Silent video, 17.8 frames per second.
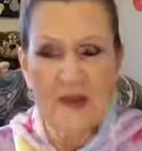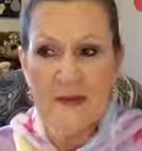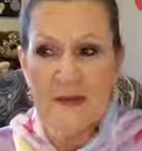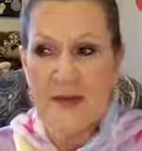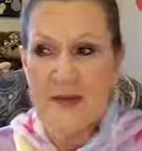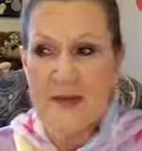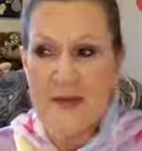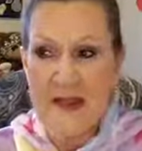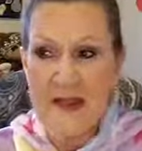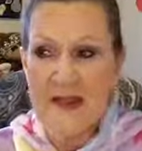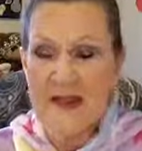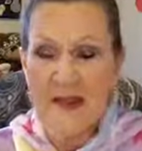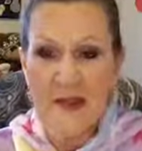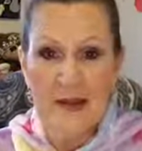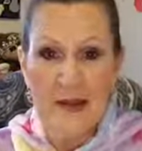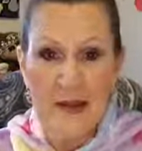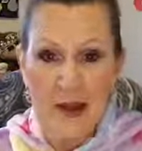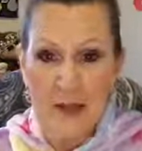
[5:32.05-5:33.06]
but my
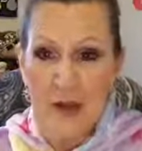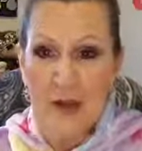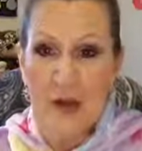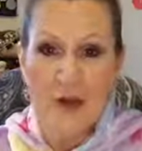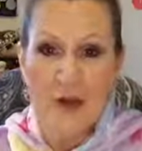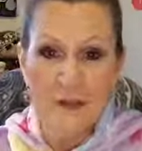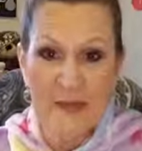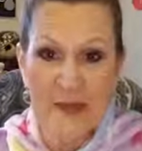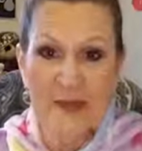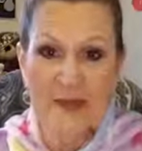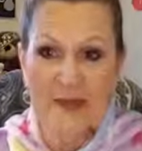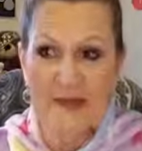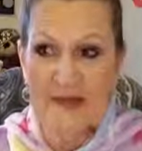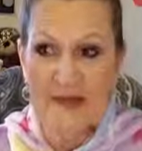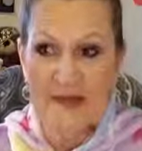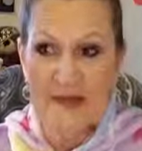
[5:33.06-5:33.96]
alarm bells